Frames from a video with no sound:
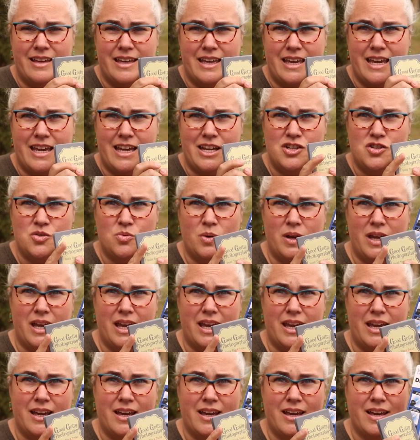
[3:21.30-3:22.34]
each
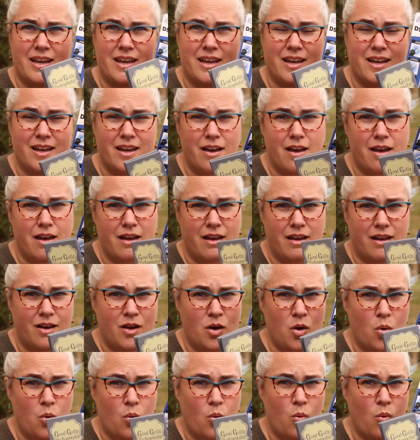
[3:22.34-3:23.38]
week,
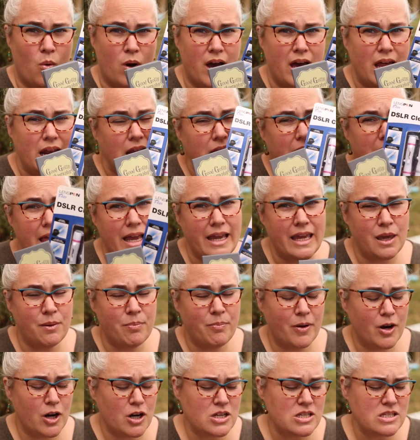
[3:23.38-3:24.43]
one lucky
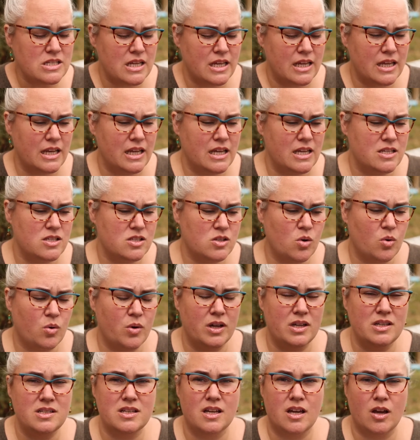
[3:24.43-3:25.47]
person is
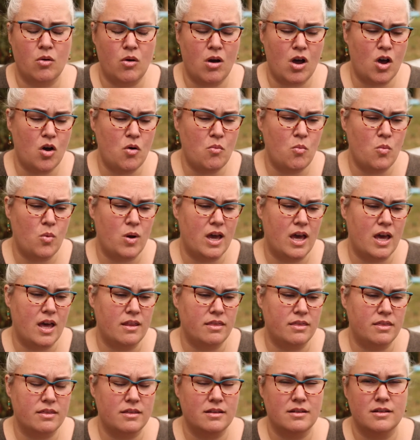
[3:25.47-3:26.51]
going to go home
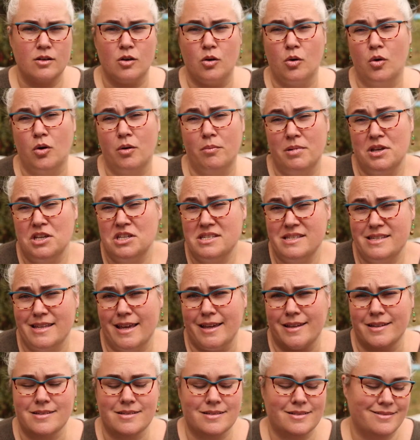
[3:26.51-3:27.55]
with, or be
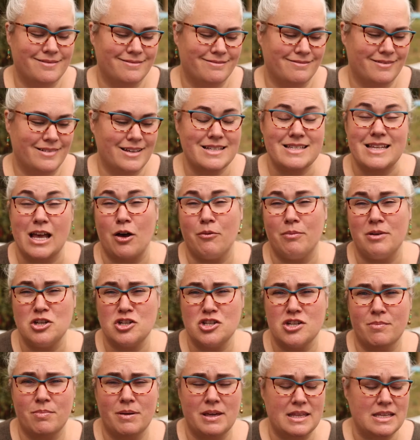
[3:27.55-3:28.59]
sent, because I'll be
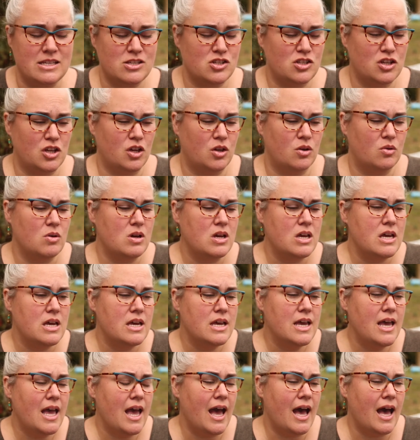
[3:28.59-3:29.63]
shipping this to you,
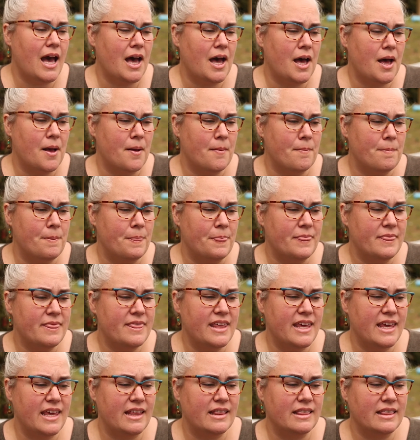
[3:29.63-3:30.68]

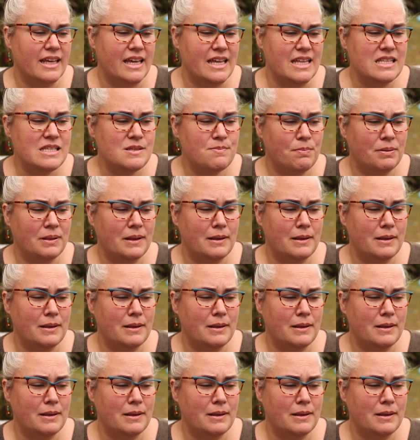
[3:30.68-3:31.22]
the lens